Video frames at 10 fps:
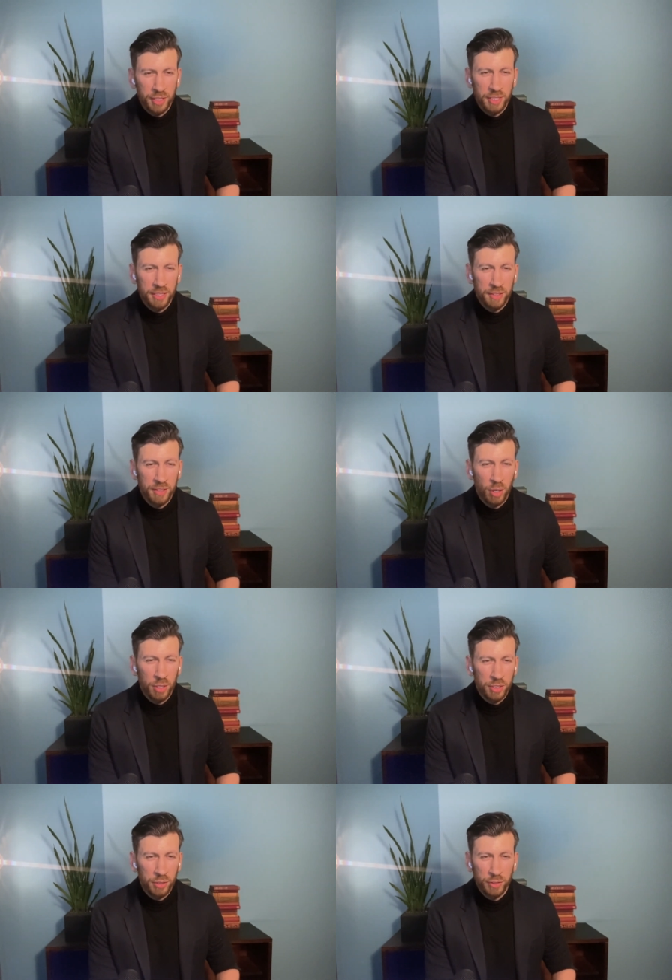It's an
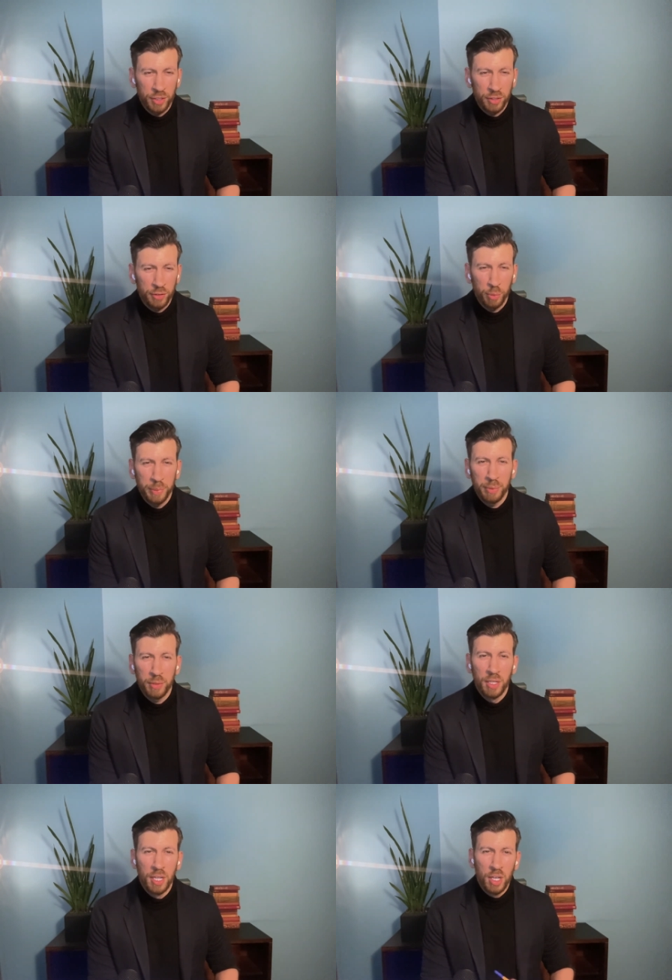online university for
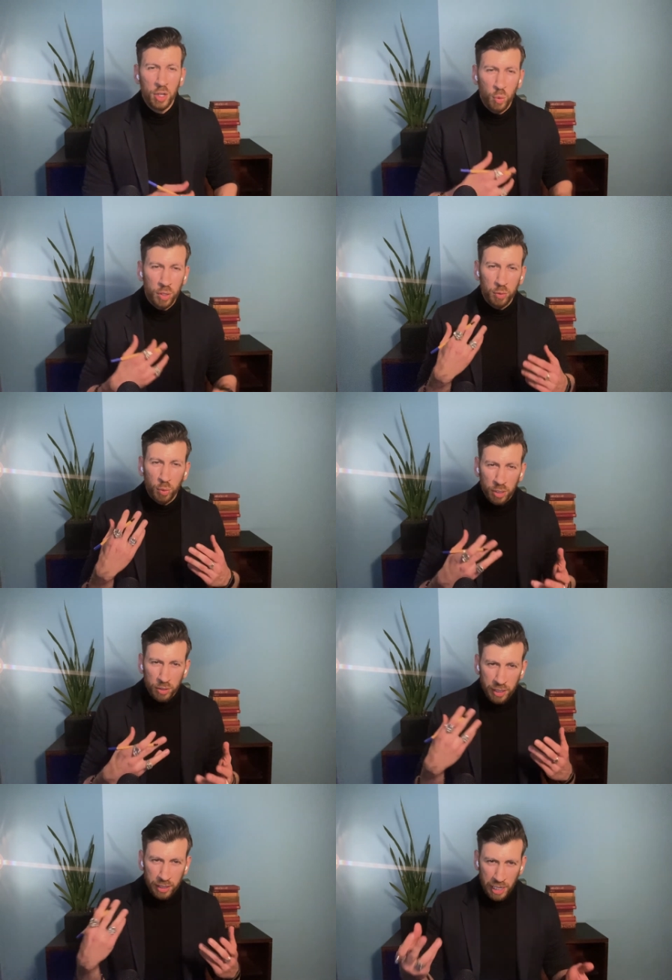people who want to work on
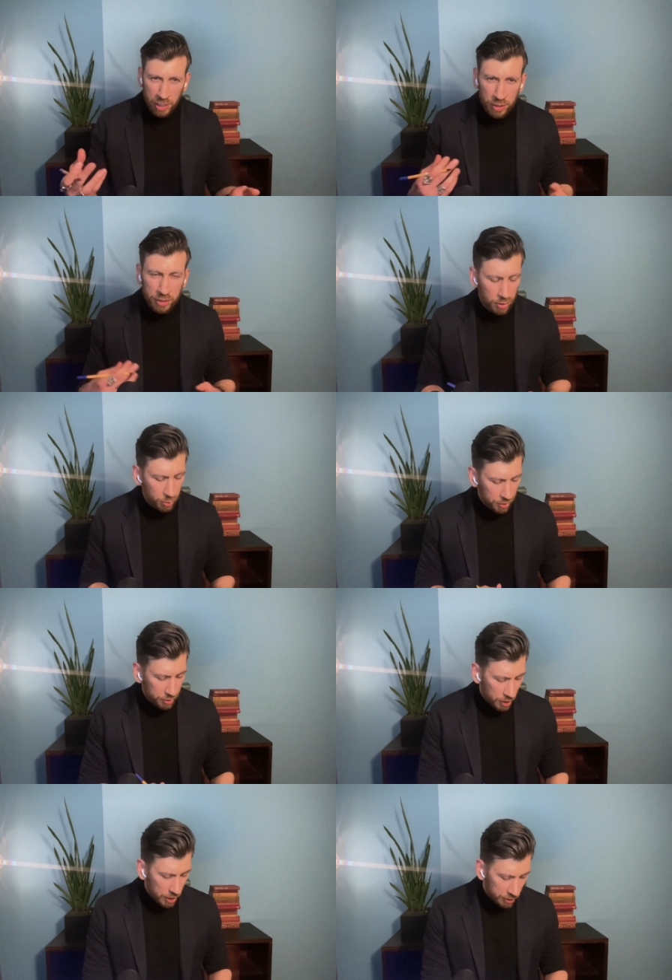their character with
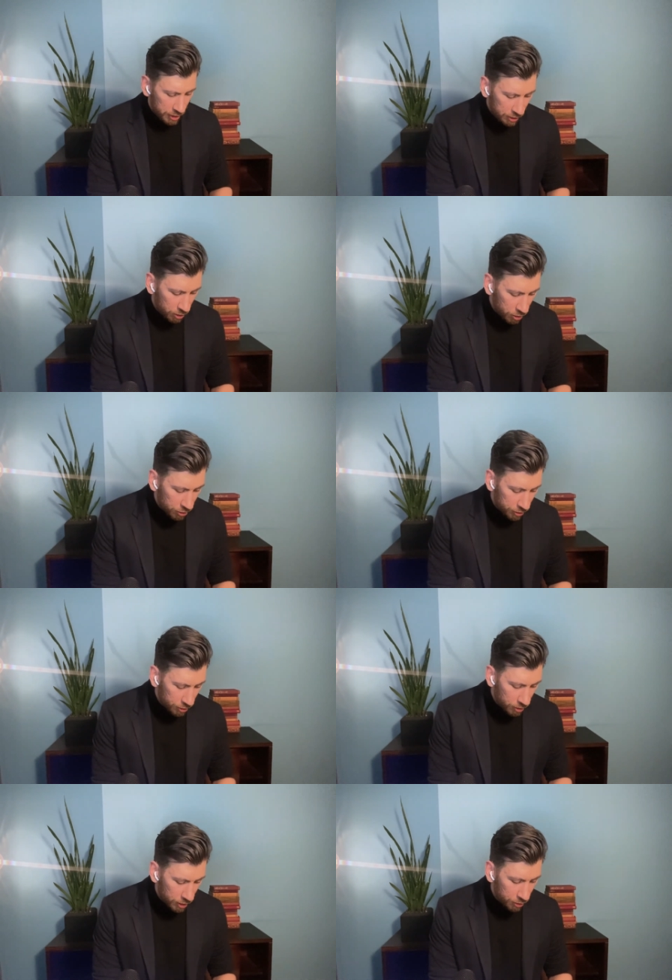technologies and
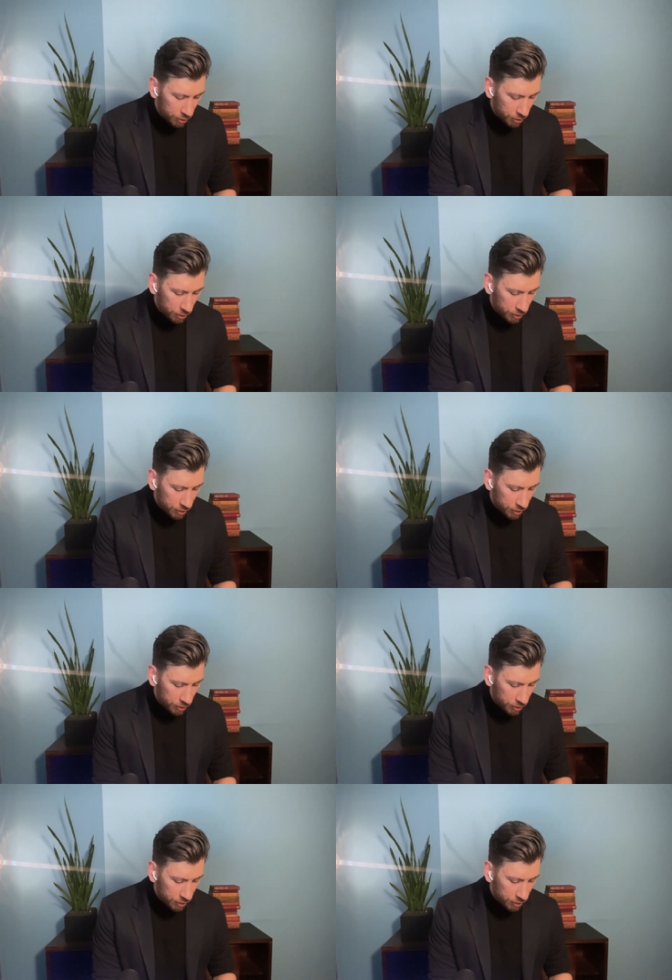online tools.